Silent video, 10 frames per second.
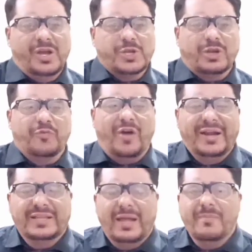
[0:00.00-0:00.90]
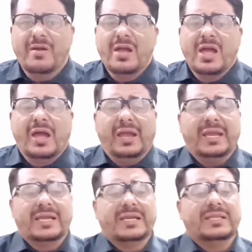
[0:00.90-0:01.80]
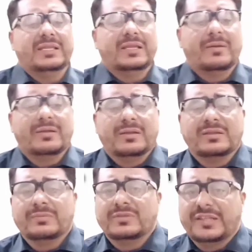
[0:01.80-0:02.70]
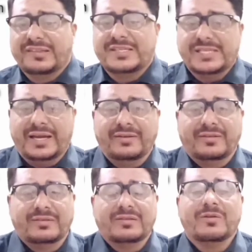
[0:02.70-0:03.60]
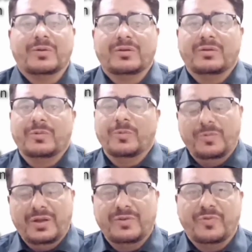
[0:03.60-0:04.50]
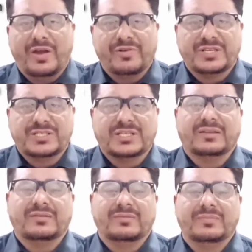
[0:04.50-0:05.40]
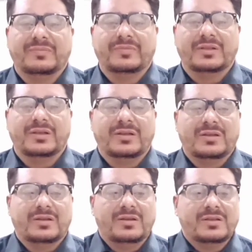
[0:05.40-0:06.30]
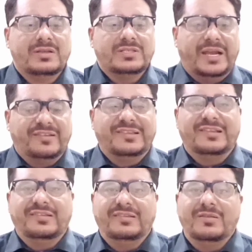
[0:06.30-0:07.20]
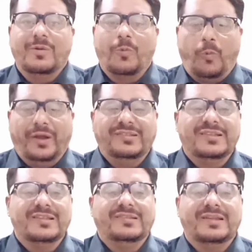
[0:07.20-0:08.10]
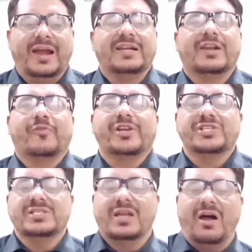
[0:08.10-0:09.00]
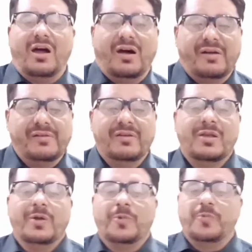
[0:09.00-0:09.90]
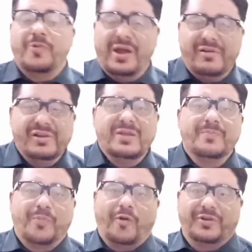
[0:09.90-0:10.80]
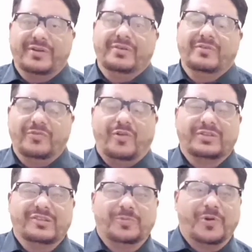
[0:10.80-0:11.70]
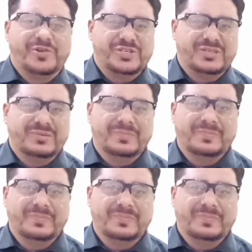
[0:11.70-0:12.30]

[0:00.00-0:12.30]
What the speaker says: You can find them in this channel in very detail. Chances, voices and narration are very important for this portion.